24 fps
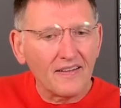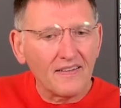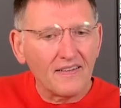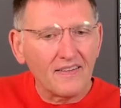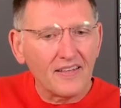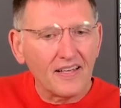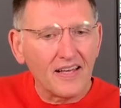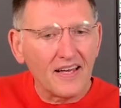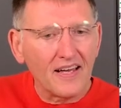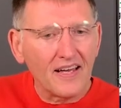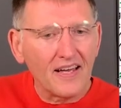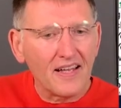
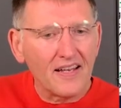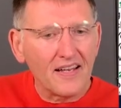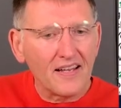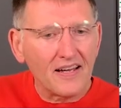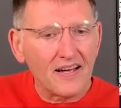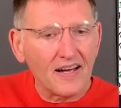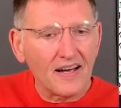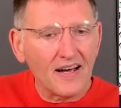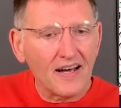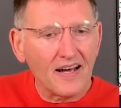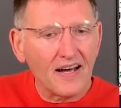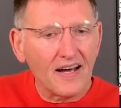Then
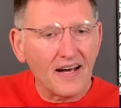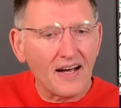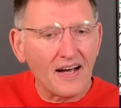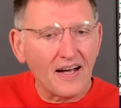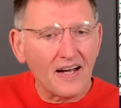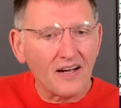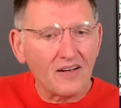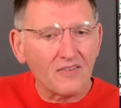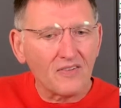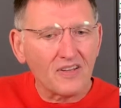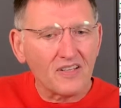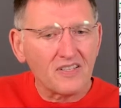
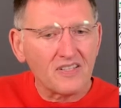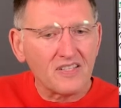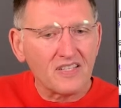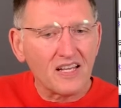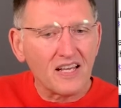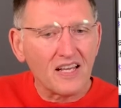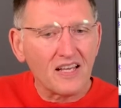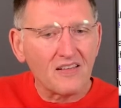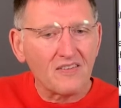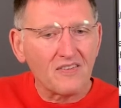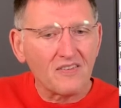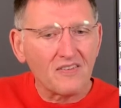let's
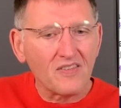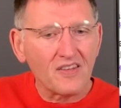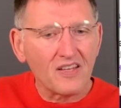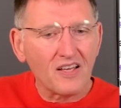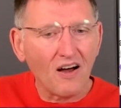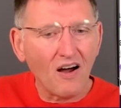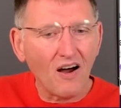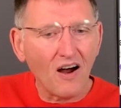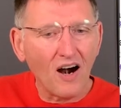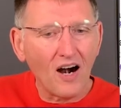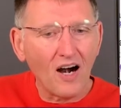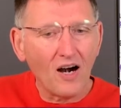see, the
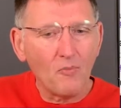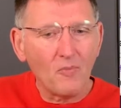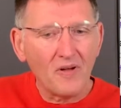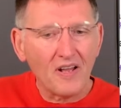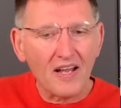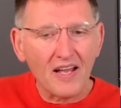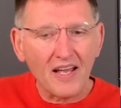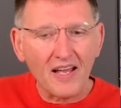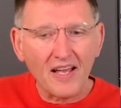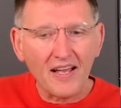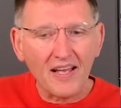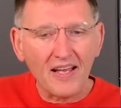
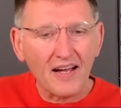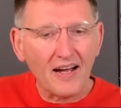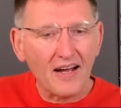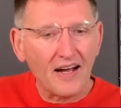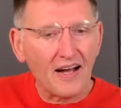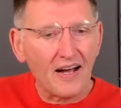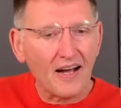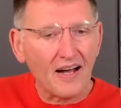harmony